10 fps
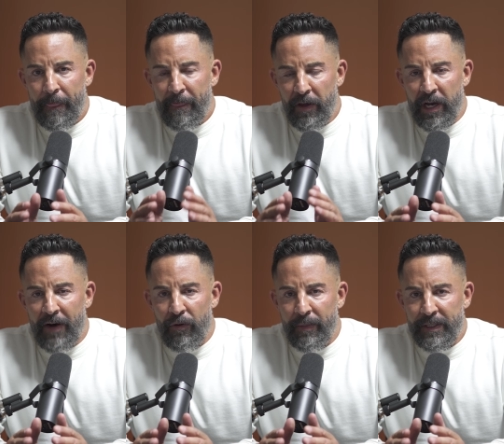the
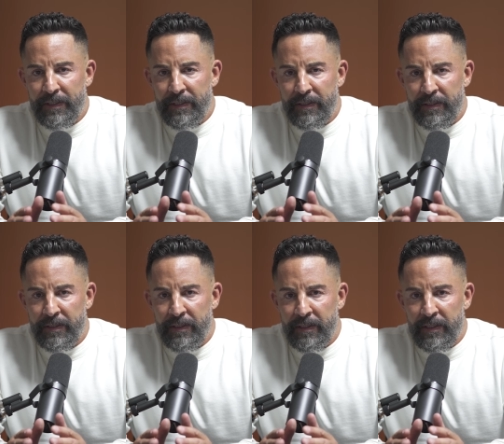government
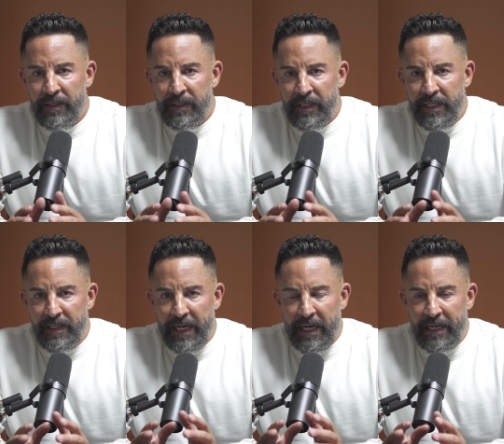is
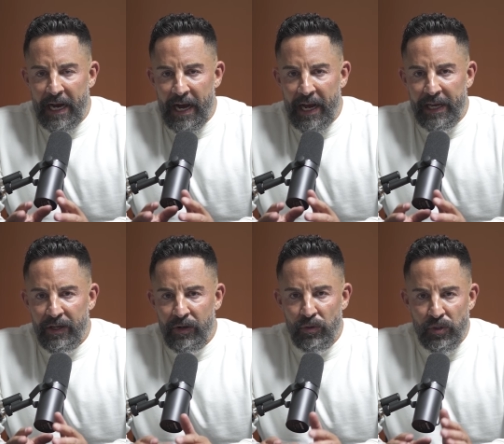like a guy
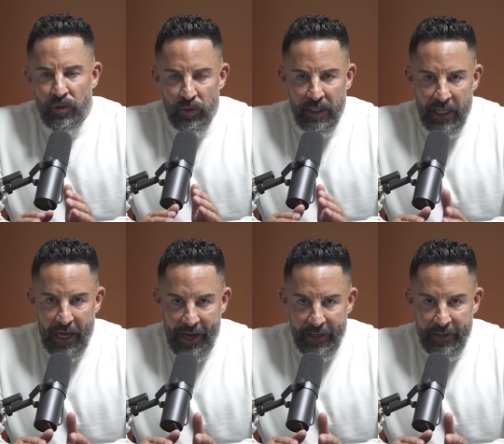who's told a
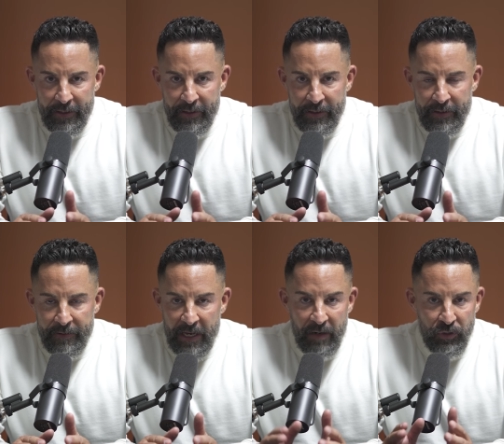lie.
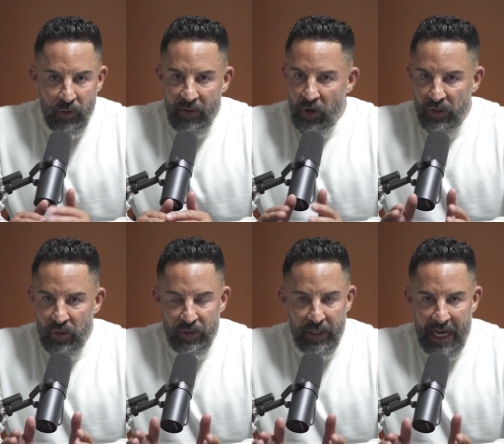And I'm sure we've all
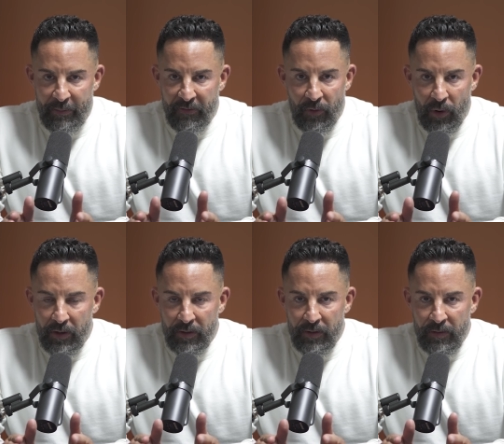told a lie
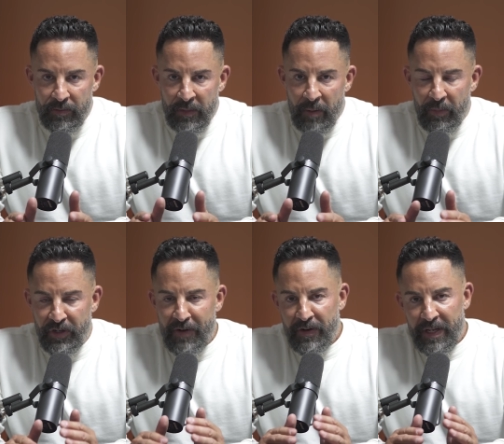before. But
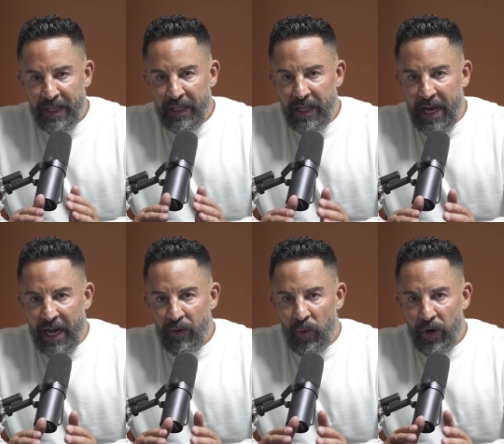do you ever tell a
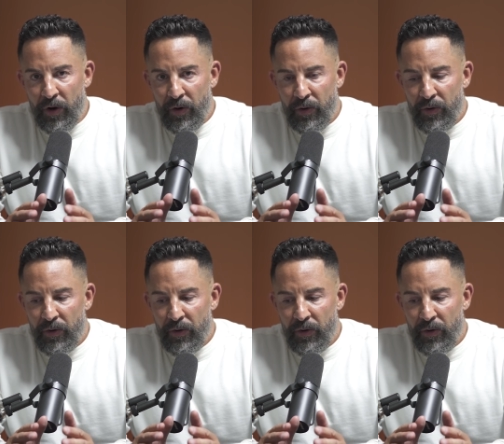lie where